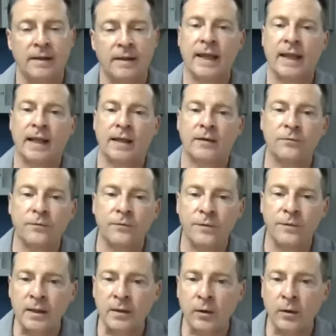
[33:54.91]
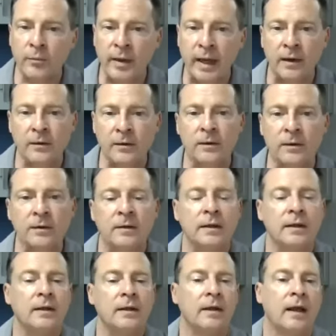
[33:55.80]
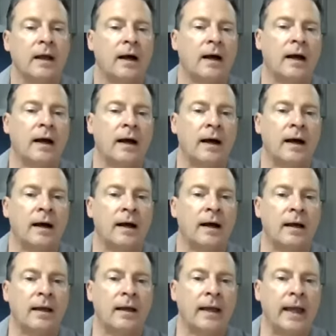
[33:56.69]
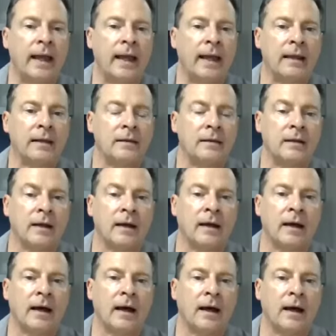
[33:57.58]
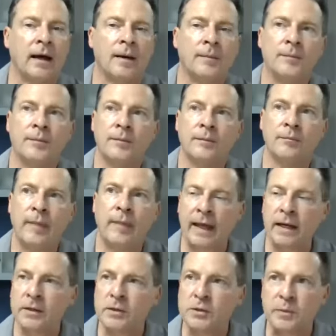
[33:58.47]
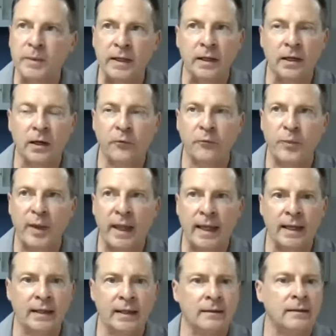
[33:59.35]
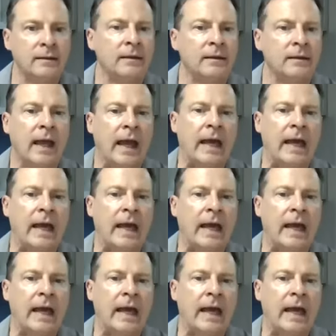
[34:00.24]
They can feel better and management of pain.